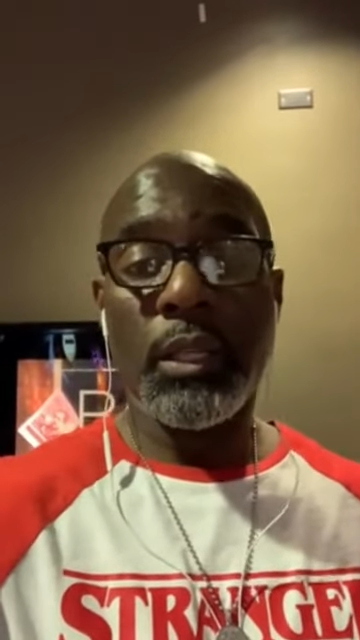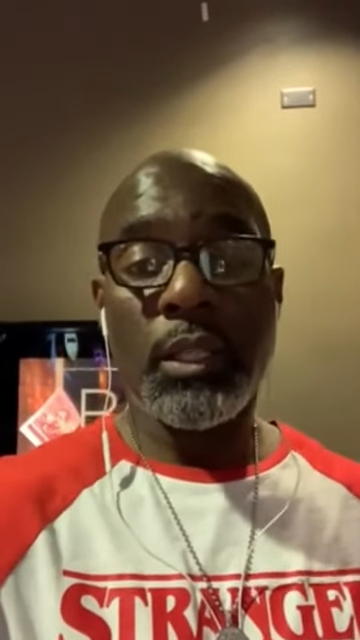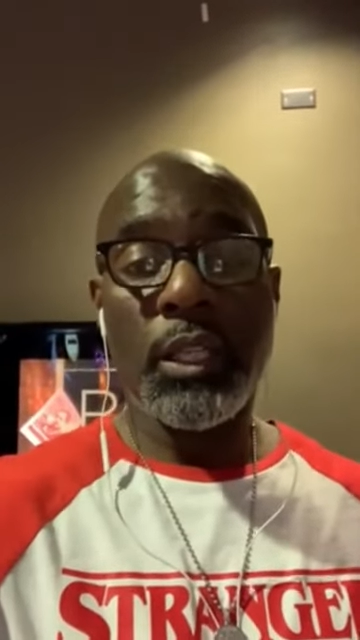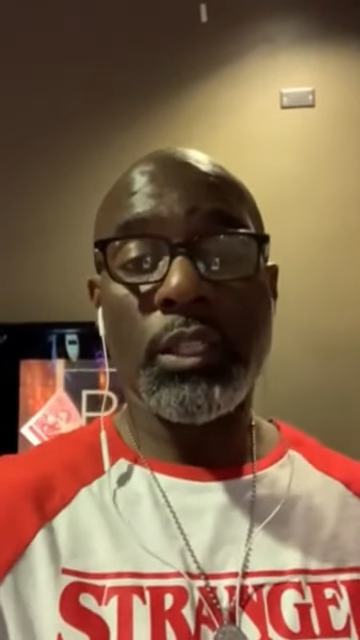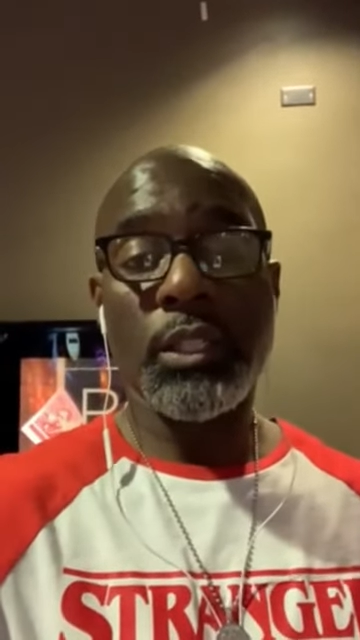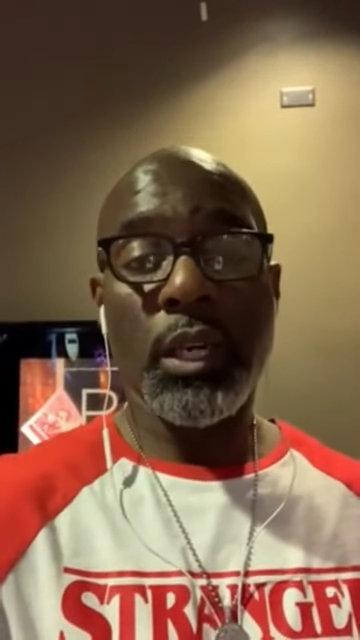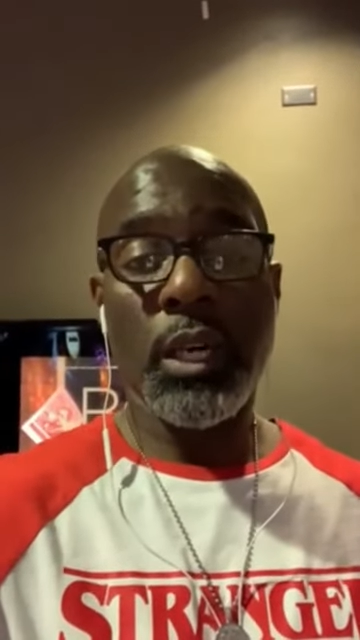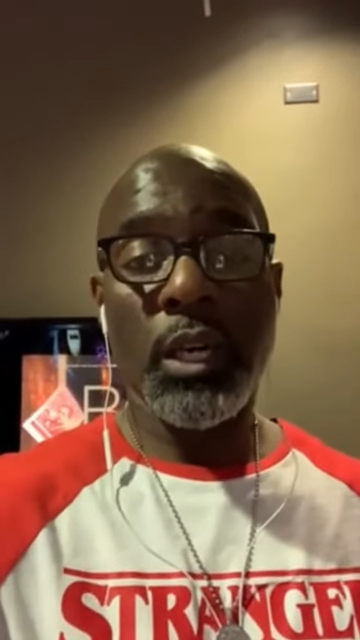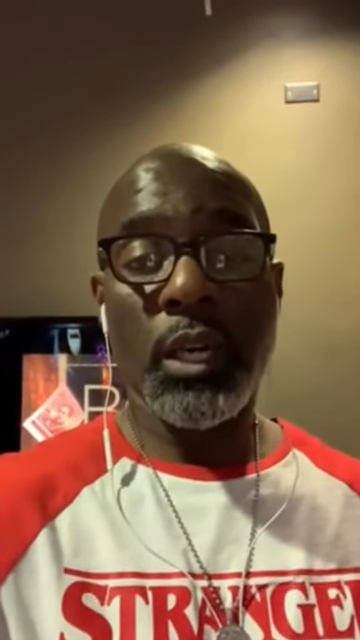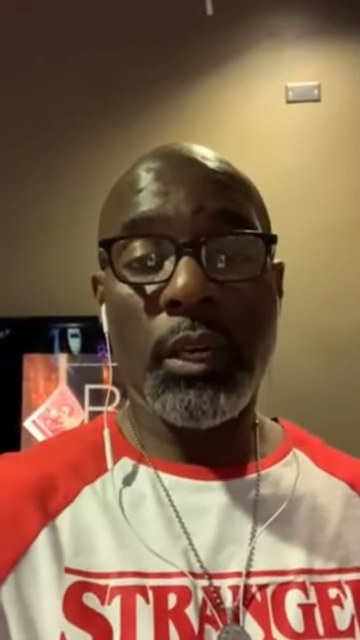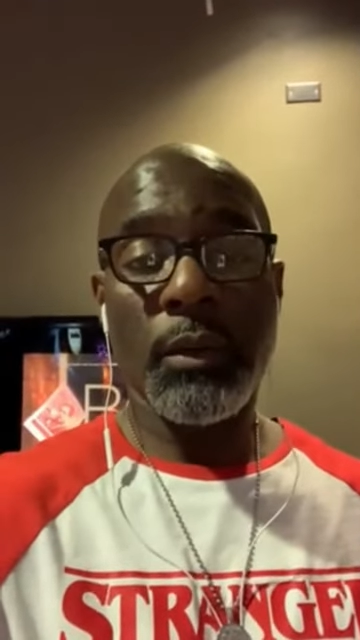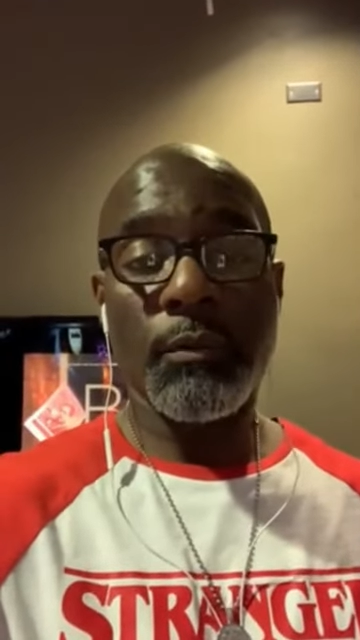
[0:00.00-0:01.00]
This,
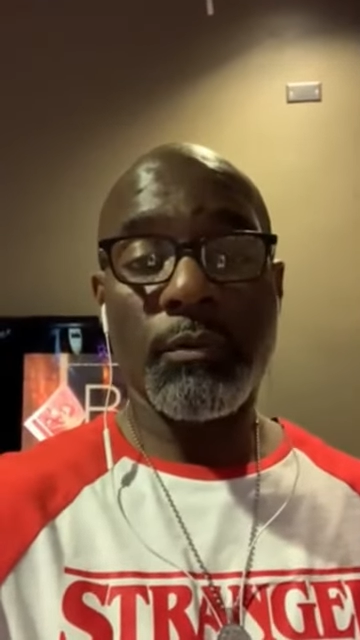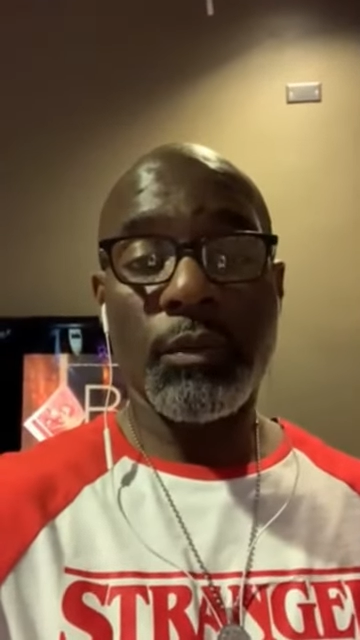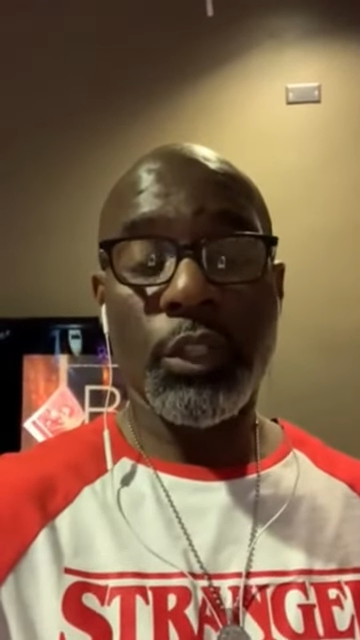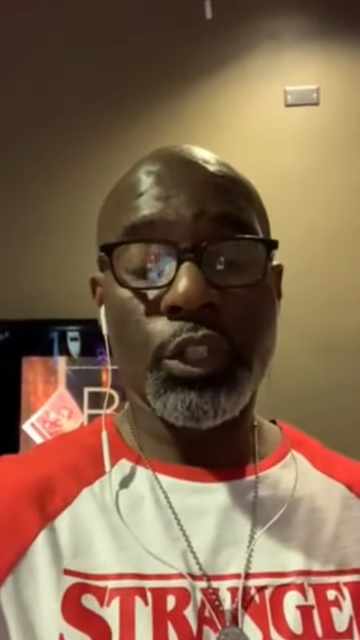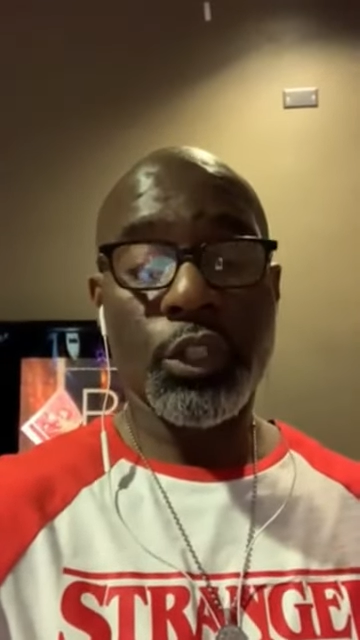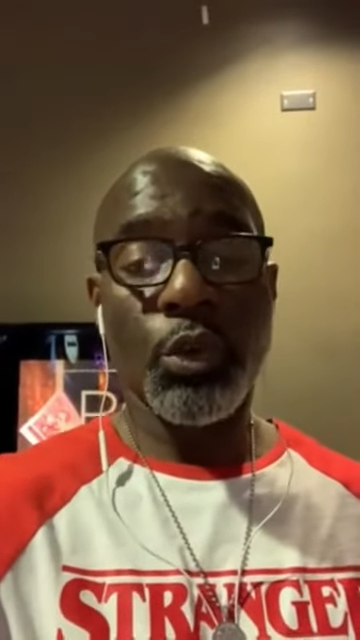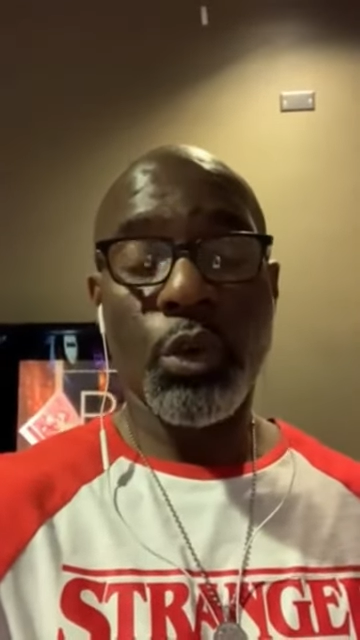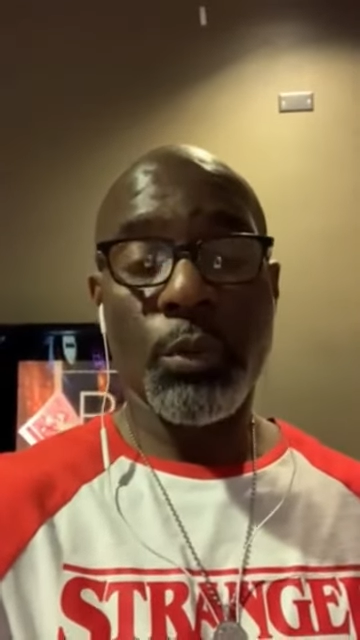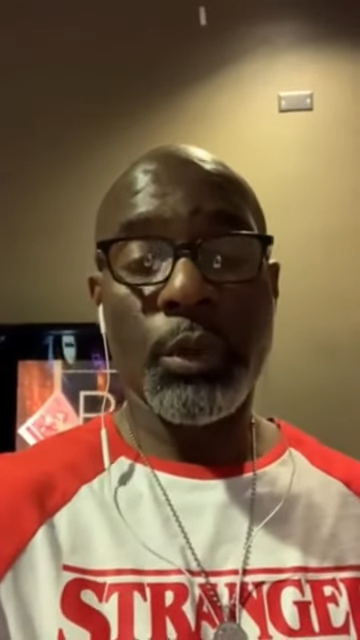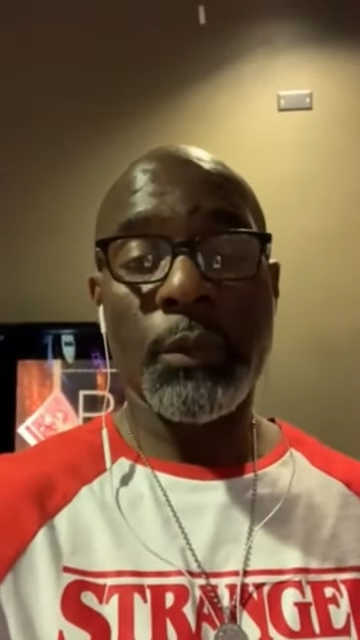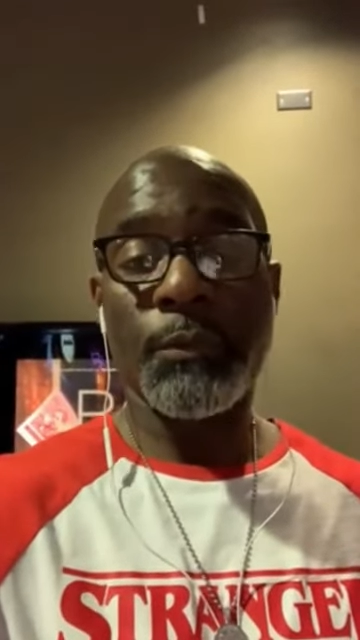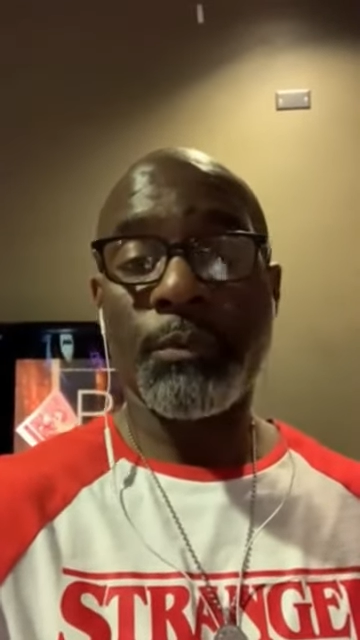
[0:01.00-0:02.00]
the story